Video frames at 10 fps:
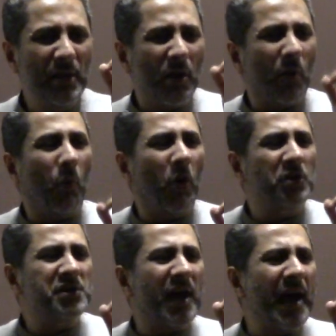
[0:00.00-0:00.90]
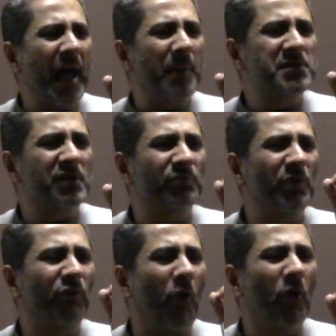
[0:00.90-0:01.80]
What times have
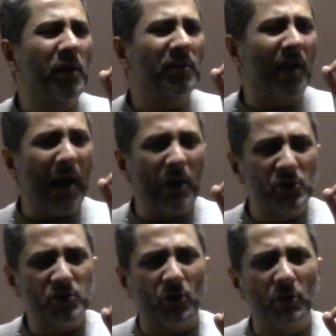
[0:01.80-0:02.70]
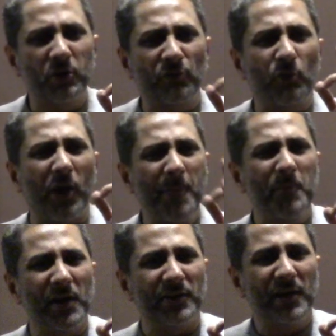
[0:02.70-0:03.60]
befallen the household of
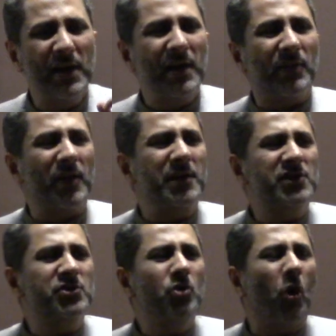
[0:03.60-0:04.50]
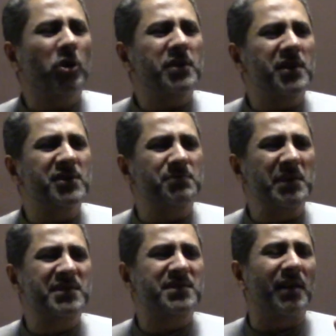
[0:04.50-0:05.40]
Muhammad that his daughters
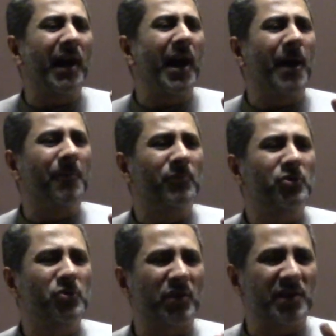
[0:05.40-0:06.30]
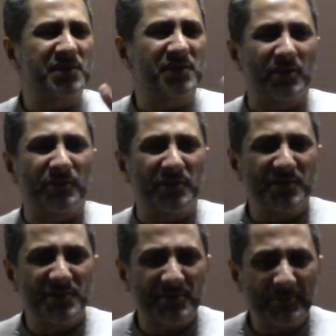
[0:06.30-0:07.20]
bid salam to their
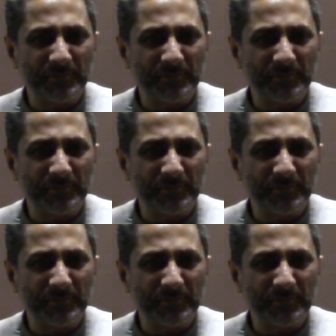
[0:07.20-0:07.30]
servants.